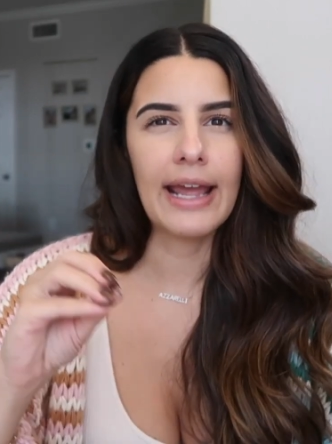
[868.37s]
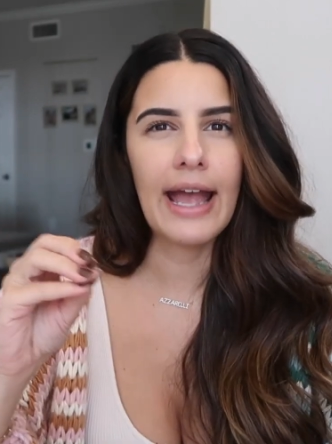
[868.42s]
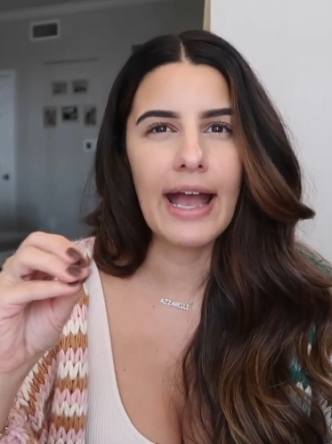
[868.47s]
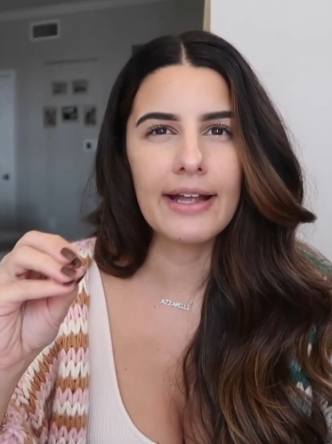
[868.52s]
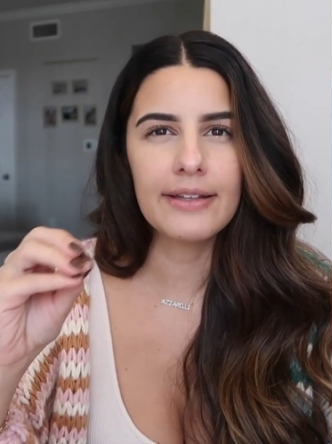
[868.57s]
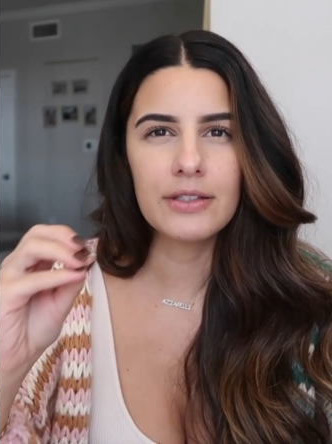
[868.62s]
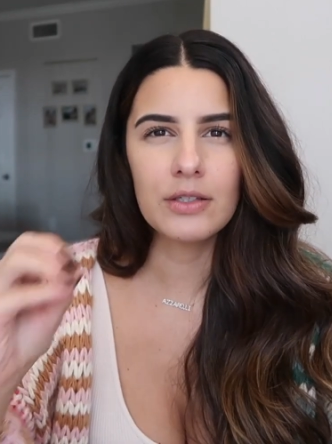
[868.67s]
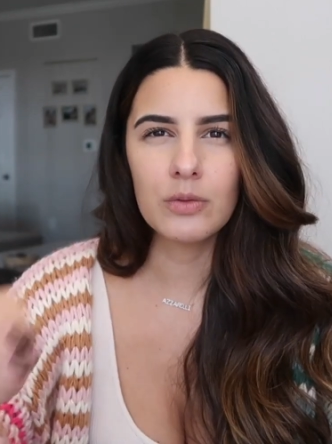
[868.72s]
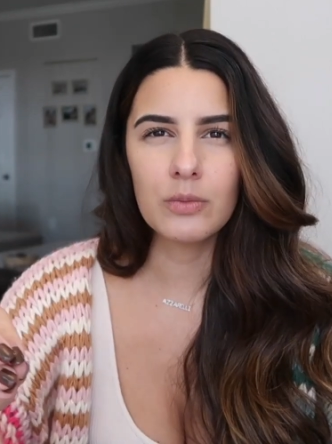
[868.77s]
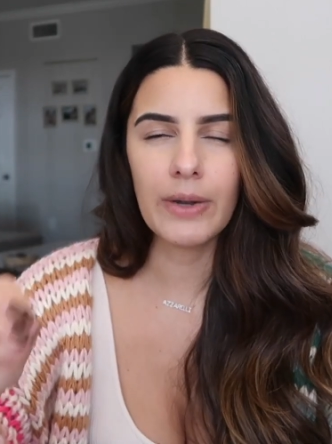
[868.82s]
I
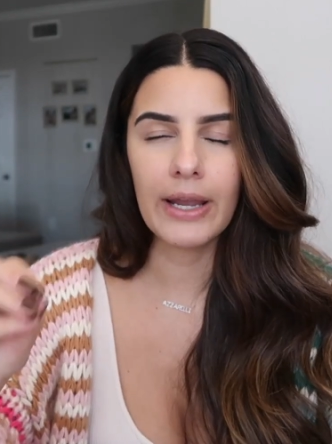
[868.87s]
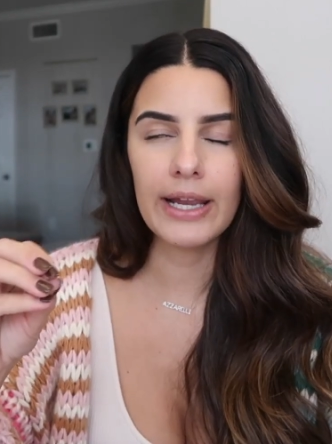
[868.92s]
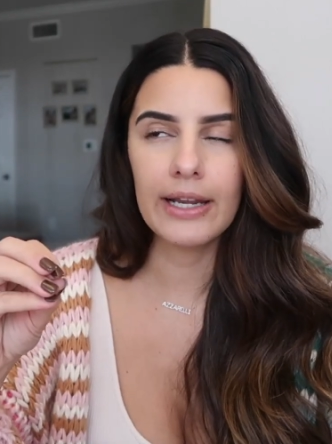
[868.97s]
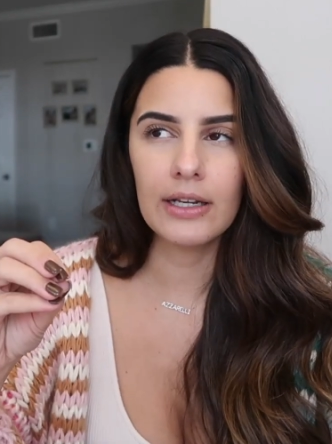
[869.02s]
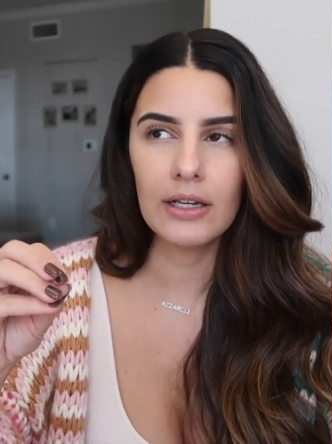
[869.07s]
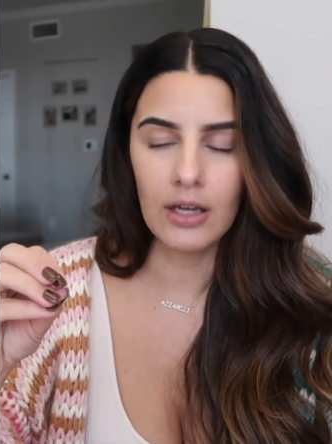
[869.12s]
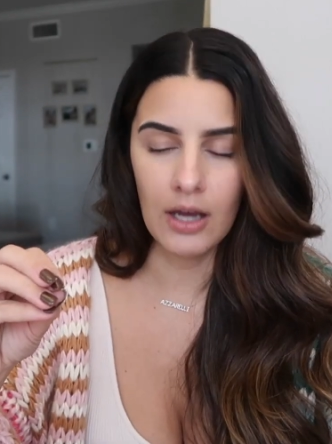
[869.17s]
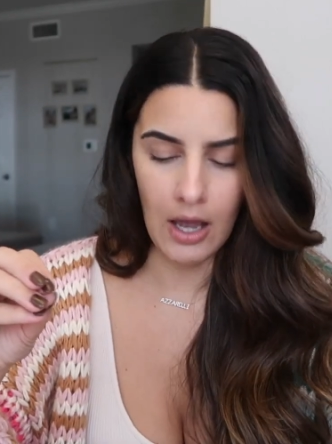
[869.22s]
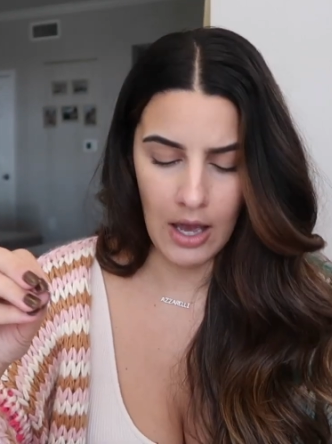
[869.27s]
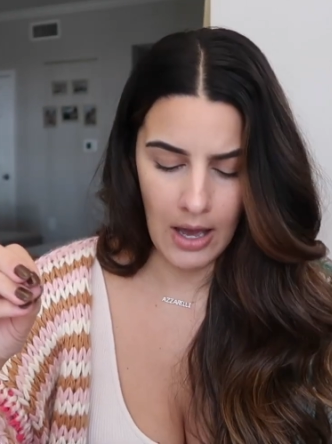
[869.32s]
had to
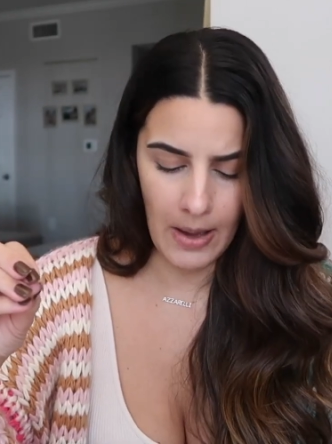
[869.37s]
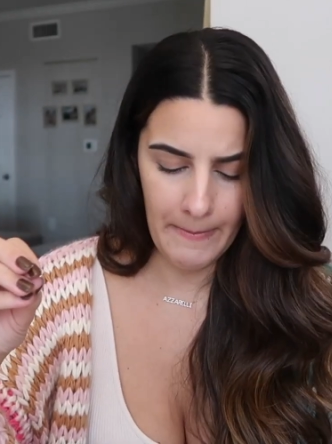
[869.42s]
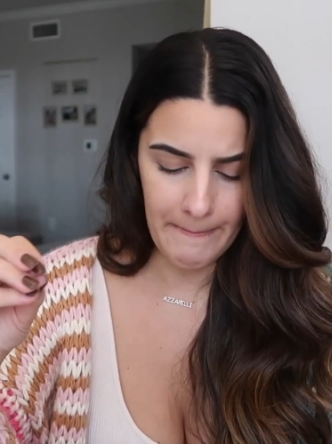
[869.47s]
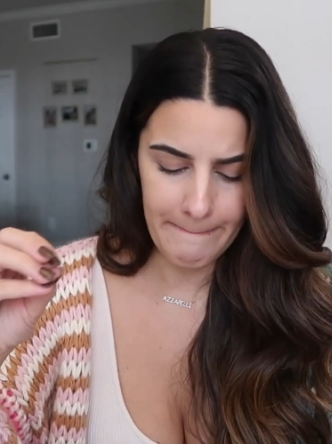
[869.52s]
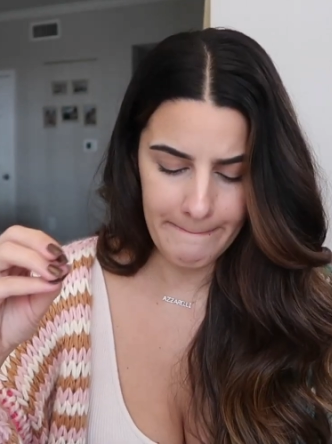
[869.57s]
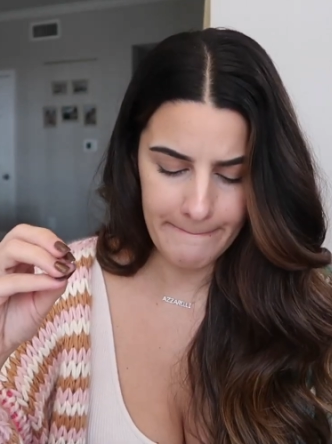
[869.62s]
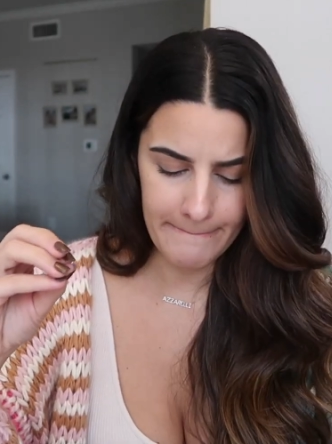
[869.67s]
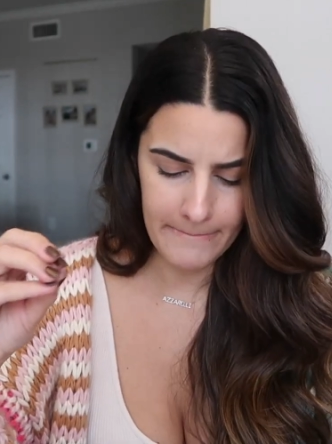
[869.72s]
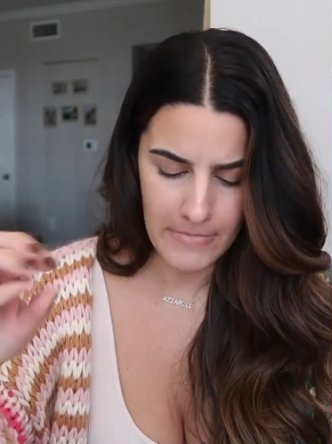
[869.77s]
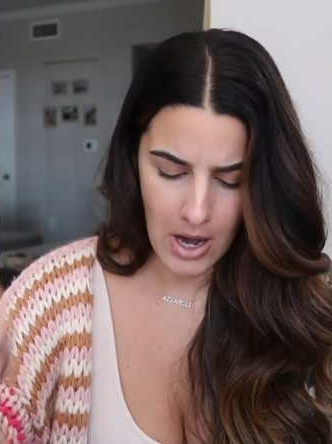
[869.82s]
wait a
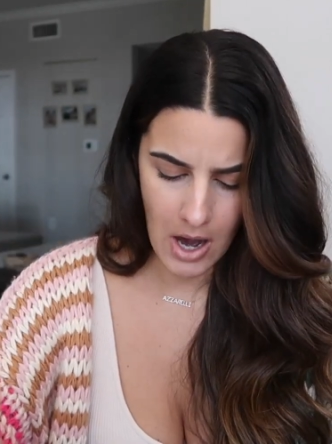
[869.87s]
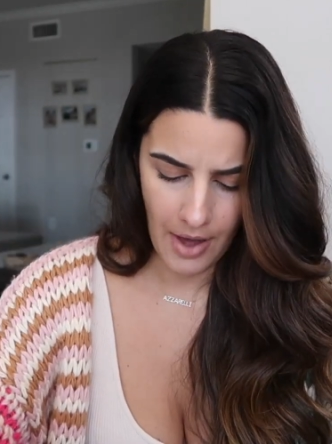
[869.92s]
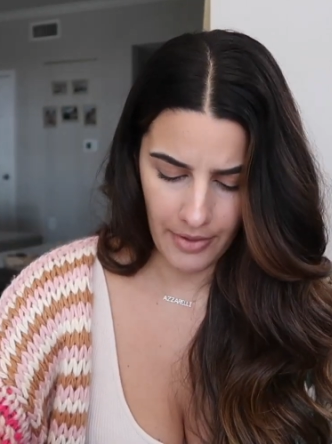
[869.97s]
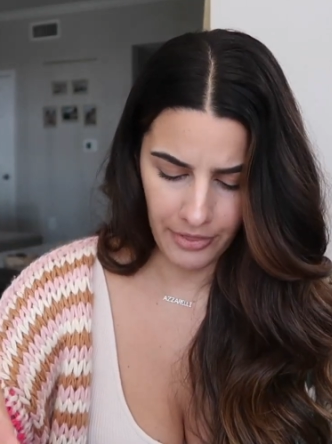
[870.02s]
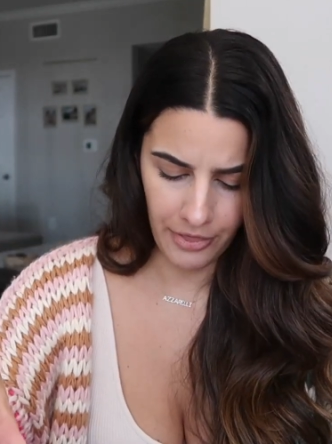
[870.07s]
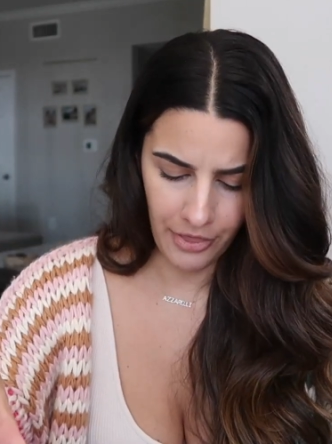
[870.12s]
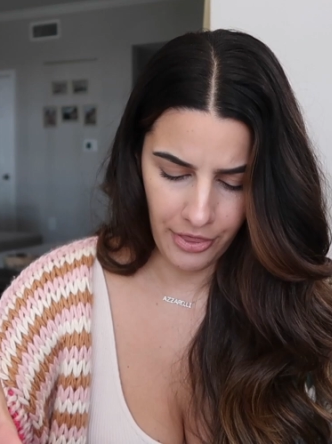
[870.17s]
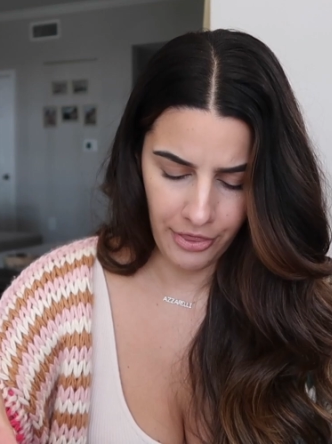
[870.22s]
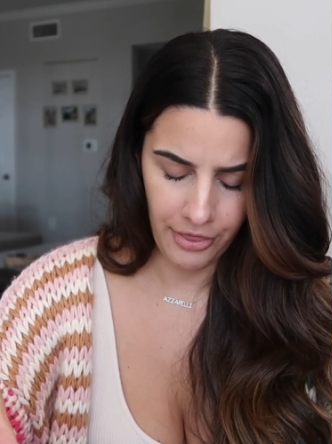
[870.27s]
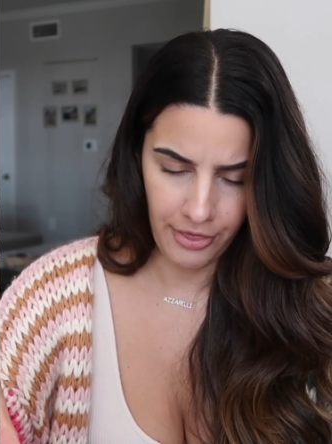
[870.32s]

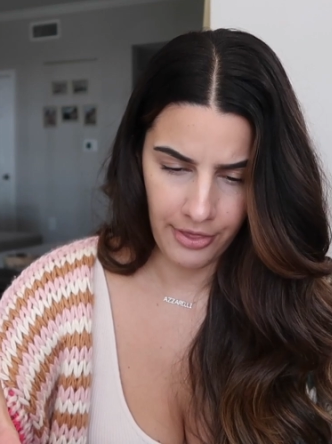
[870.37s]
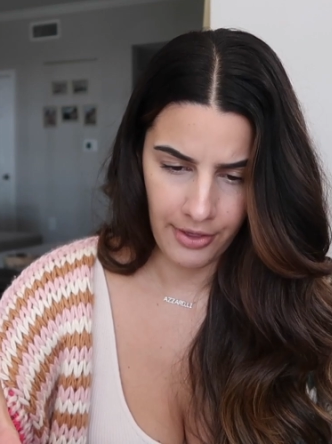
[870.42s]
month